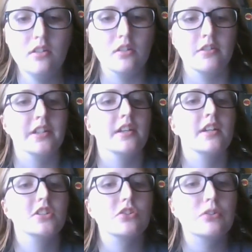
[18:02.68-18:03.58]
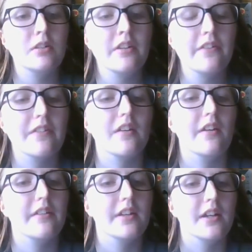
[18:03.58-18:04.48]
oh yeah, and I just want to
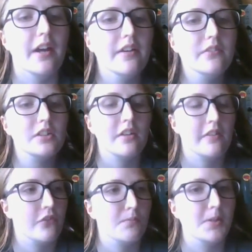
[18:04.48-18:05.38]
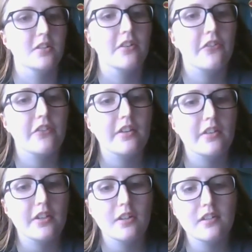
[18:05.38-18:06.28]
say that I have a conspiracy
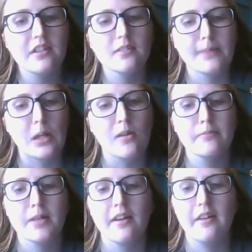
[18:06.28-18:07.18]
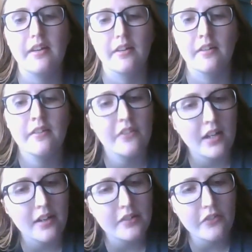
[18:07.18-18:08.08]
theory about my aunt's
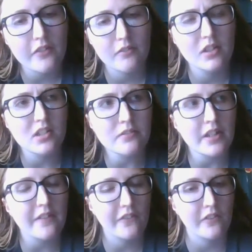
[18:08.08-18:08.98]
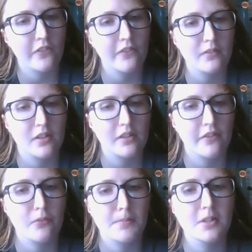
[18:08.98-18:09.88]
house. Well, I don't think it's
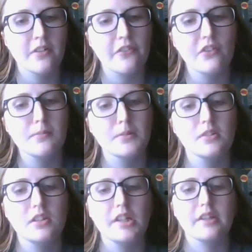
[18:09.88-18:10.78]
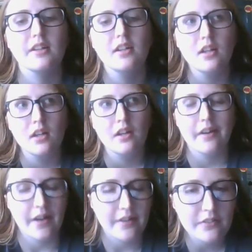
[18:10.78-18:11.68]
conspiracy, but like
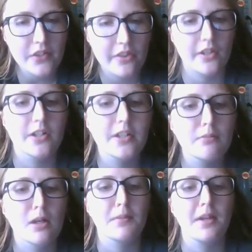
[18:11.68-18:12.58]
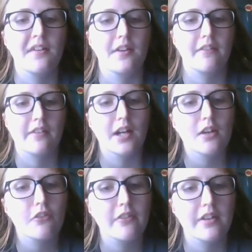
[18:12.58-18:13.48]
I have a theory about my aunt's
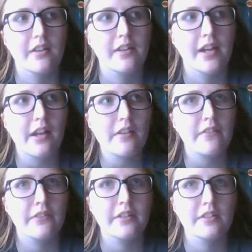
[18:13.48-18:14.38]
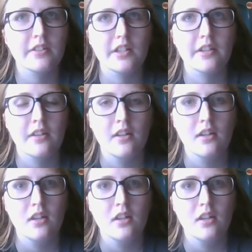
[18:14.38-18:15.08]
house, and that is that like